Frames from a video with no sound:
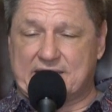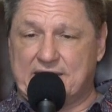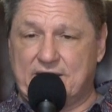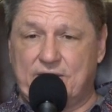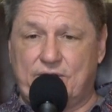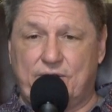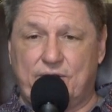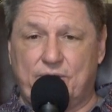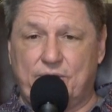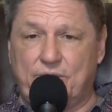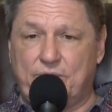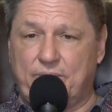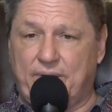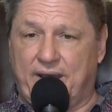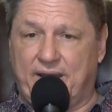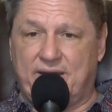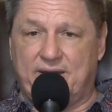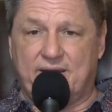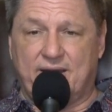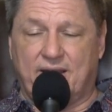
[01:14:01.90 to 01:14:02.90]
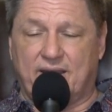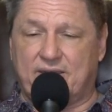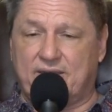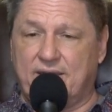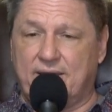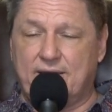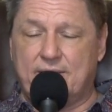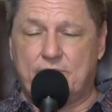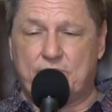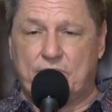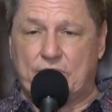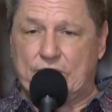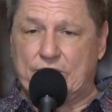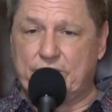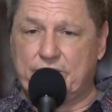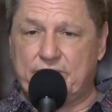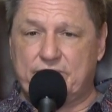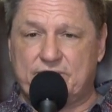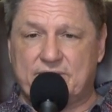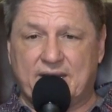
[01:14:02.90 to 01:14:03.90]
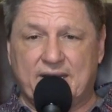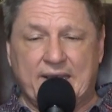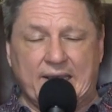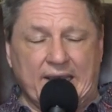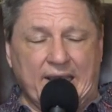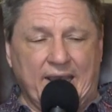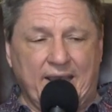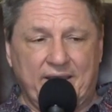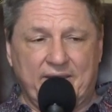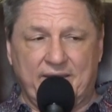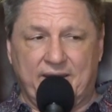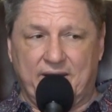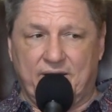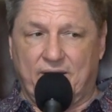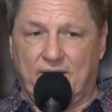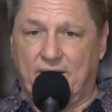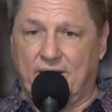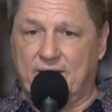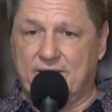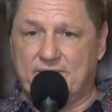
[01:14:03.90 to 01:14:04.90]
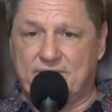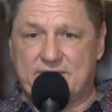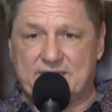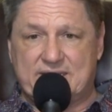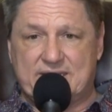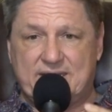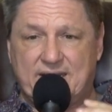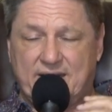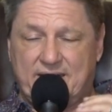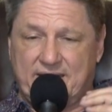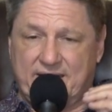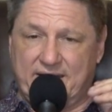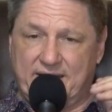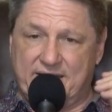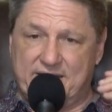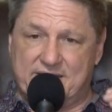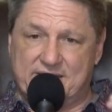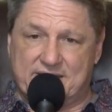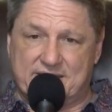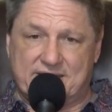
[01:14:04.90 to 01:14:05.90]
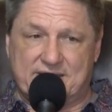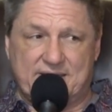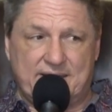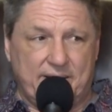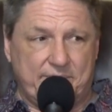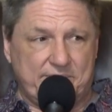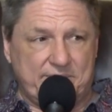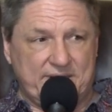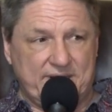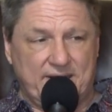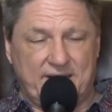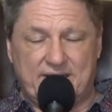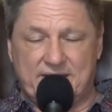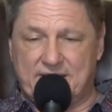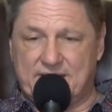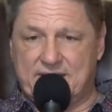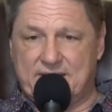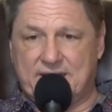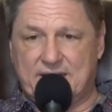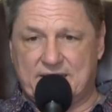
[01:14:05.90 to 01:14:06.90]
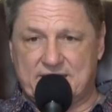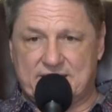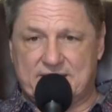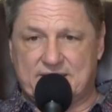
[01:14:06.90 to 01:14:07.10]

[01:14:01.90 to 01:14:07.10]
can do and nothing improves, and then all of a sudden he just steps in and does